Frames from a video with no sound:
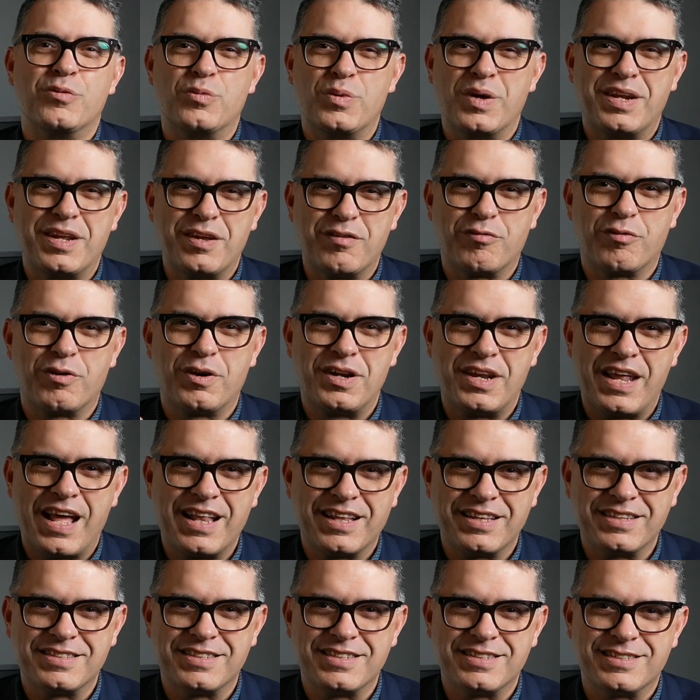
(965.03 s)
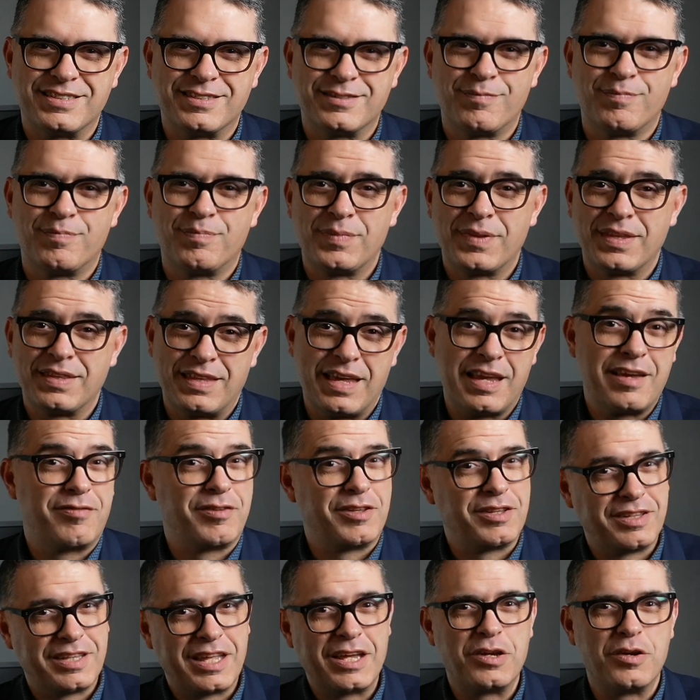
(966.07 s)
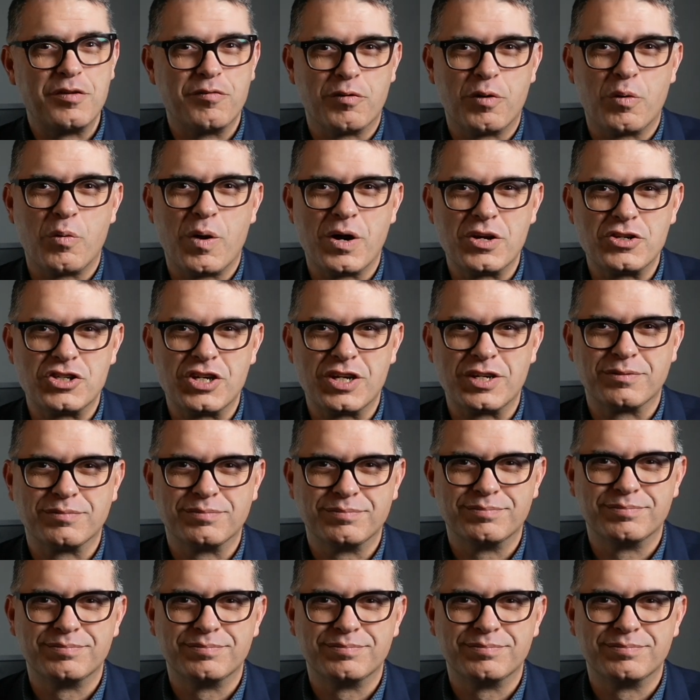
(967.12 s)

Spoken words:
ready for analysis. Thank you for watching.